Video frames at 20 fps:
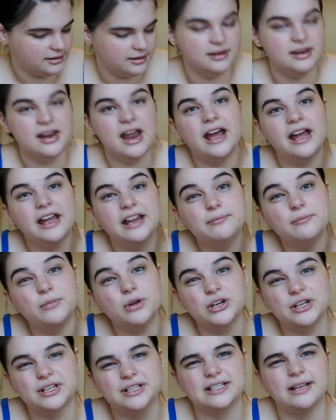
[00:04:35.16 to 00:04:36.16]
nine
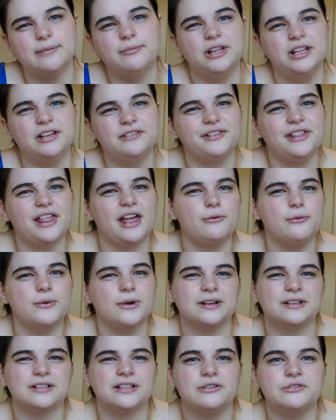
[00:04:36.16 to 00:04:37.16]
books, I believe that
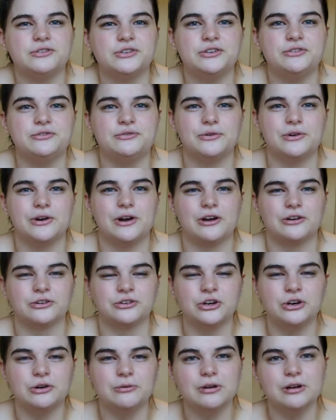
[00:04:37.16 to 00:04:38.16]
worked out to for
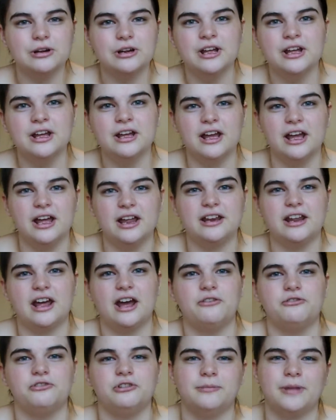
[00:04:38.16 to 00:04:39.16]
October. And
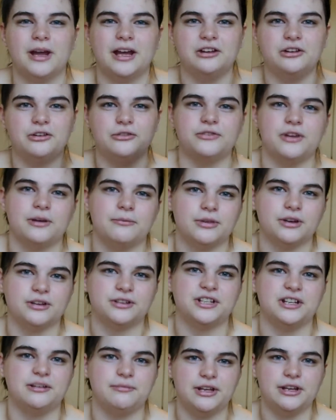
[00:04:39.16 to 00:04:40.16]
now for my November
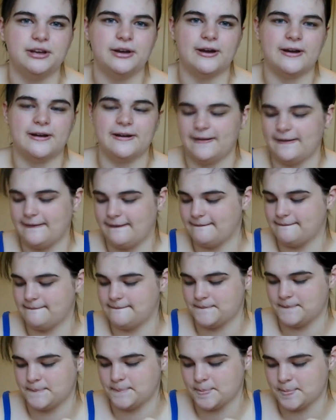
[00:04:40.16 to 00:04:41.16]
TBR.
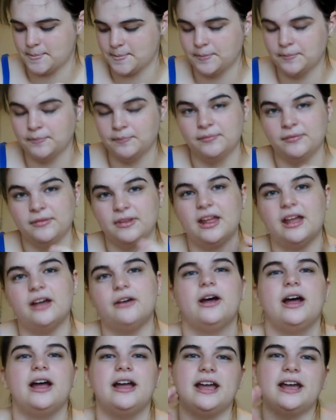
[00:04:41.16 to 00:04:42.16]

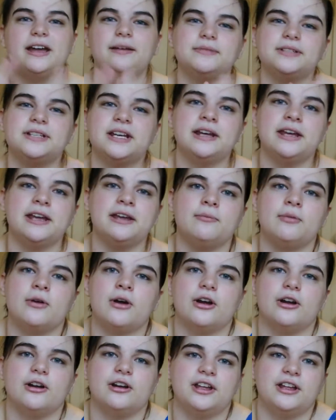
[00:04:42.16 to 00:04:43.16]
Now, I am taking
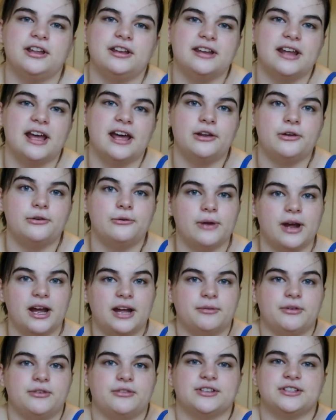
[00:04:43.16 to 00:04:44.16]
part in
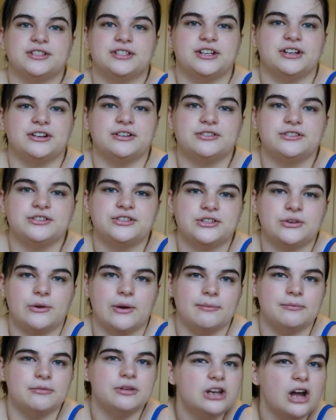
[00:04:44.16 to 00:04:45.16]
NaNoWriMo this year, so
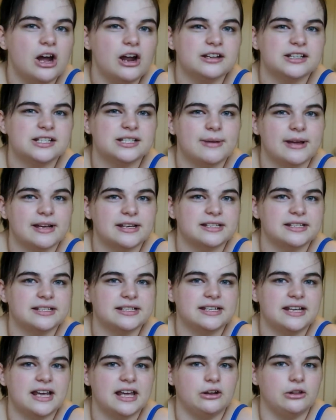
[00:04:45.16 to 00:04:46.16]
I'm not expecting
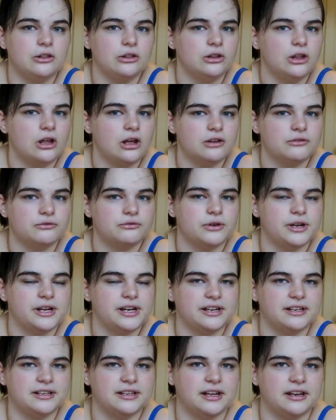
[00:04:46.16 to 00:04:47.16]
to get a lot of
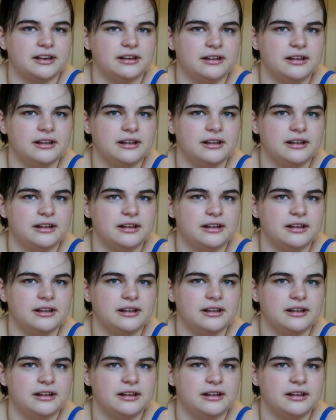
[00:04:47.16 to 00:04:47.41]
reading done.